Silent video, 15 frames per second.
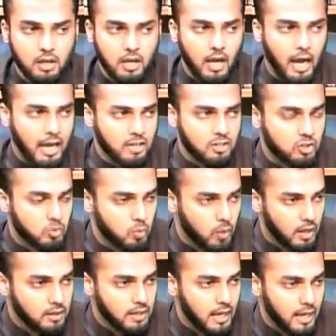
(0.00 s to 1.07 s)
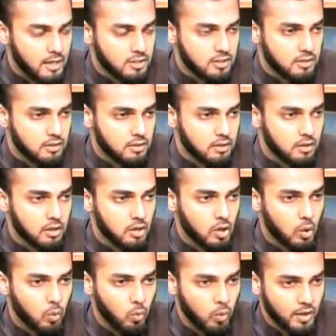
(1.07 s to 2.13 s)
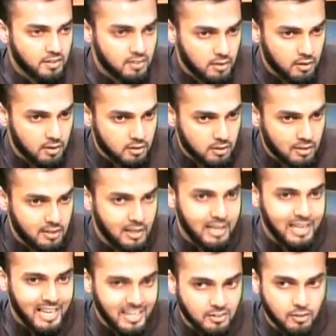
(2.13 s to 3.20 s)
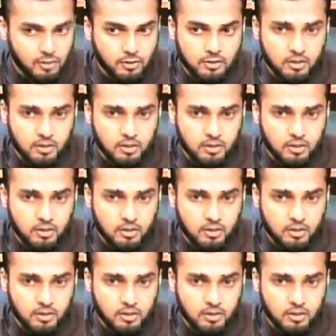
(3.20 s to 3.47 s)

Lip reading: as well as what the letters,